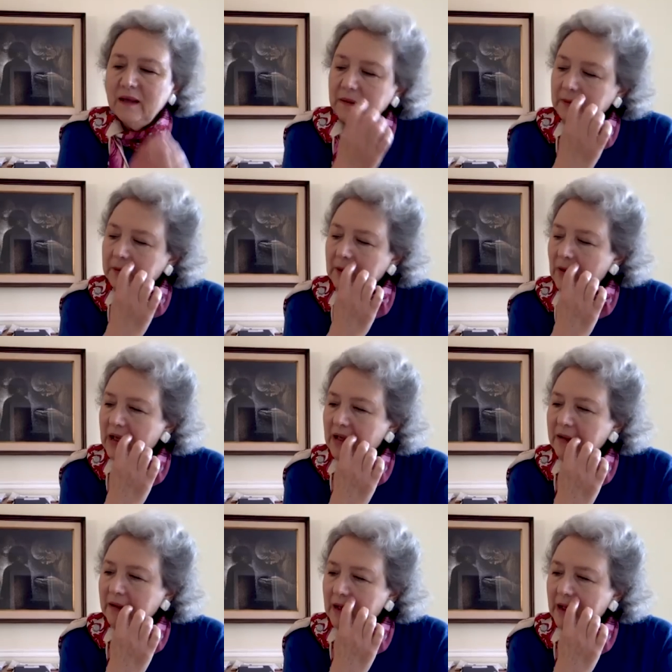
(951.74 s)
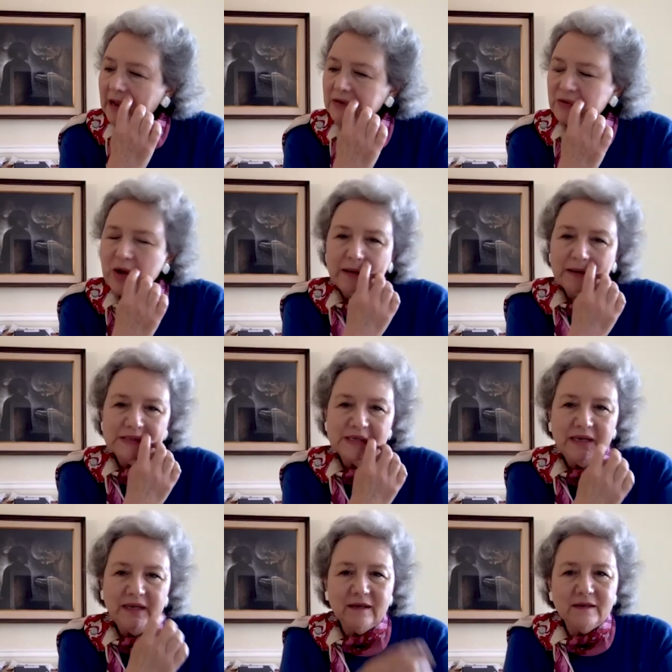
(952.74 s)
You know, I try to
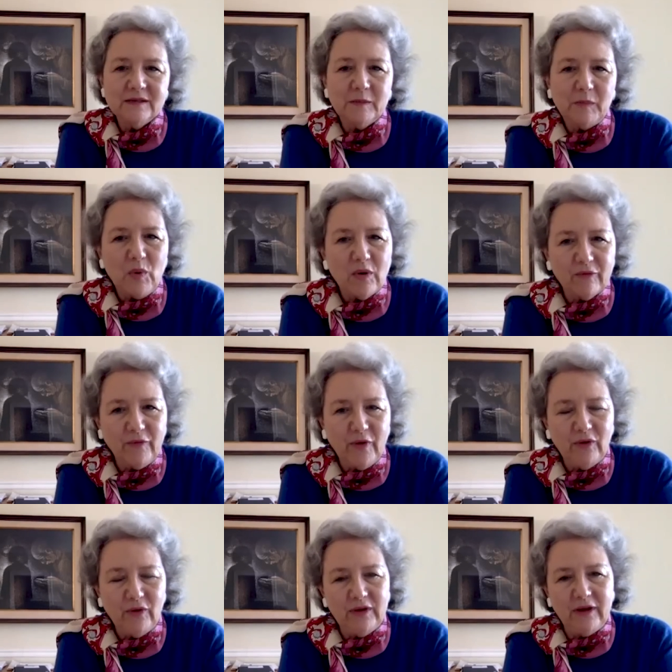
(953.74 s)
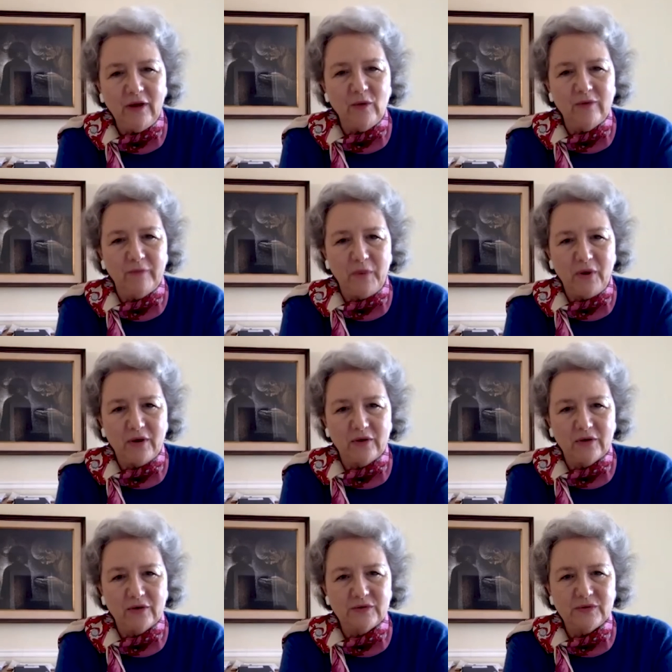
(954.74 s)
see it as a portfolio of
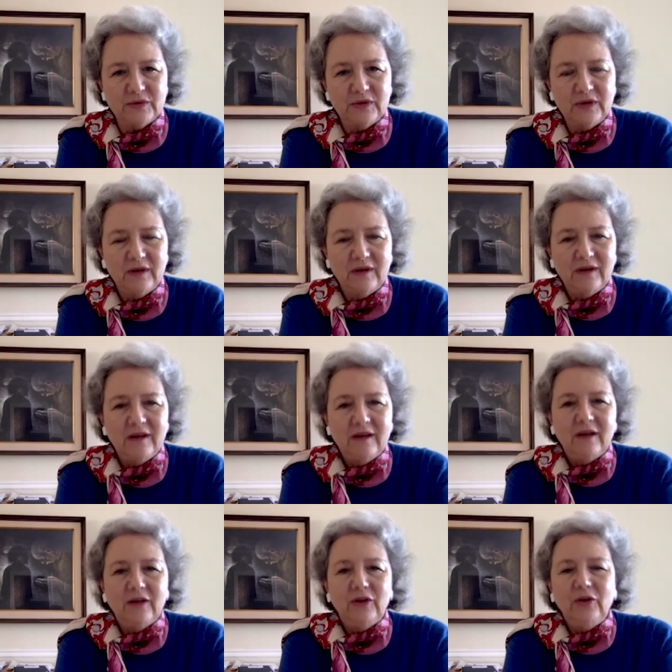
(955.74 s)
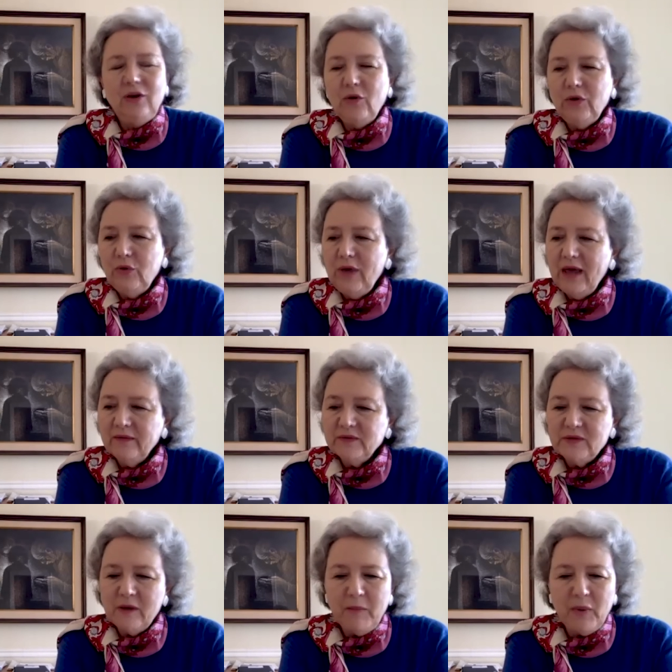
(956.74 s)
partners. You know, you have
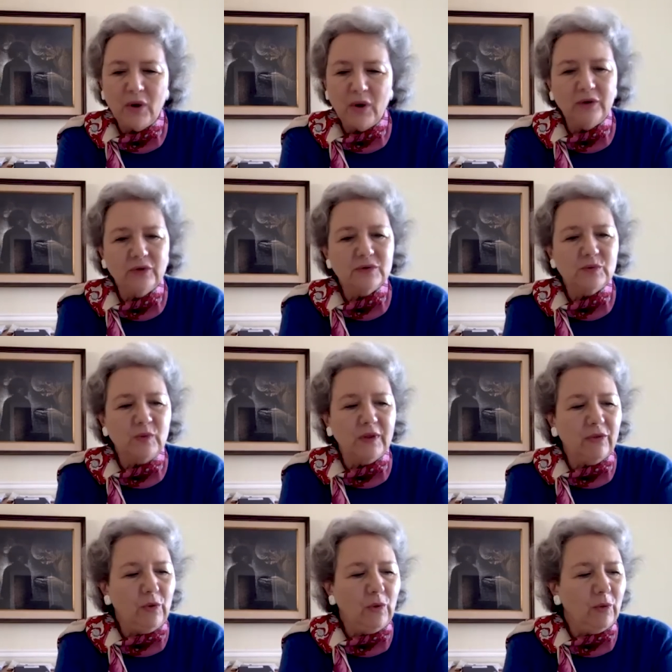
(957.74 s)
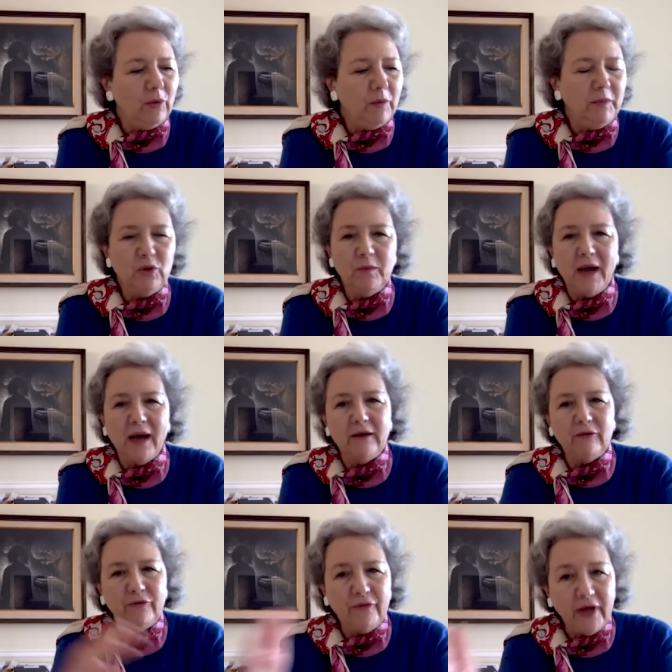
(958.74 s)
some partners with whom you might
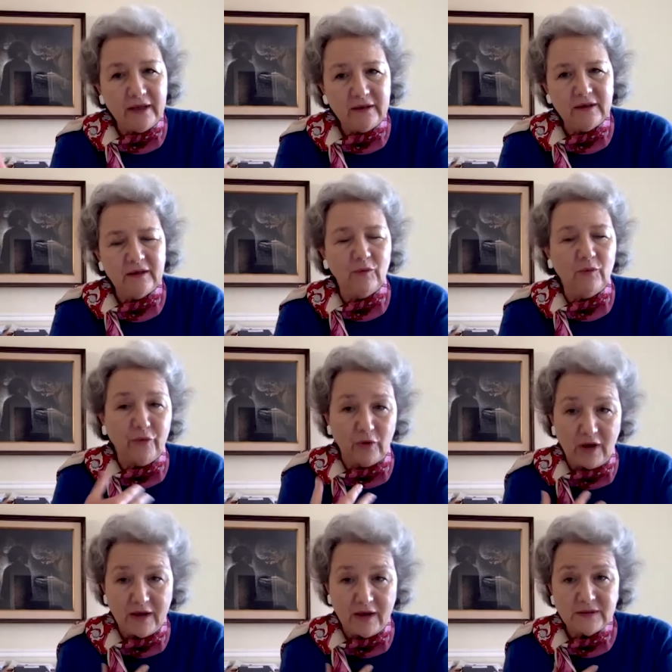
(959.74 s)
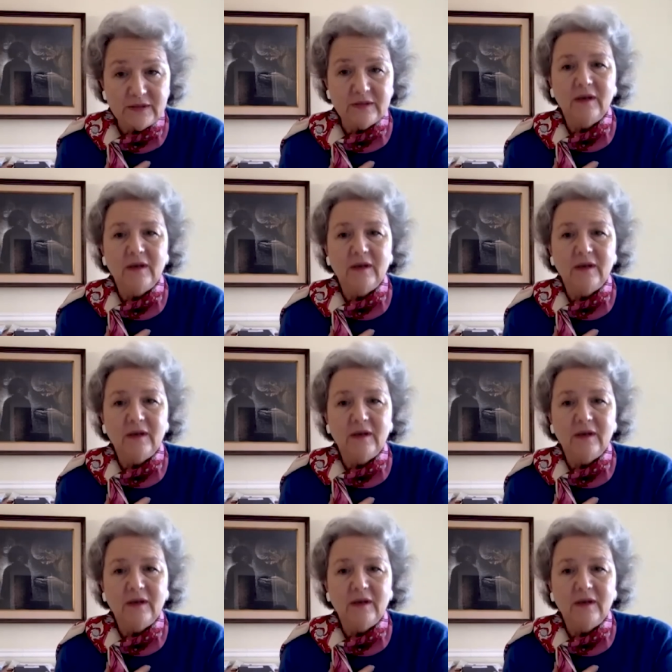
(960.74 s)
fund, and for us,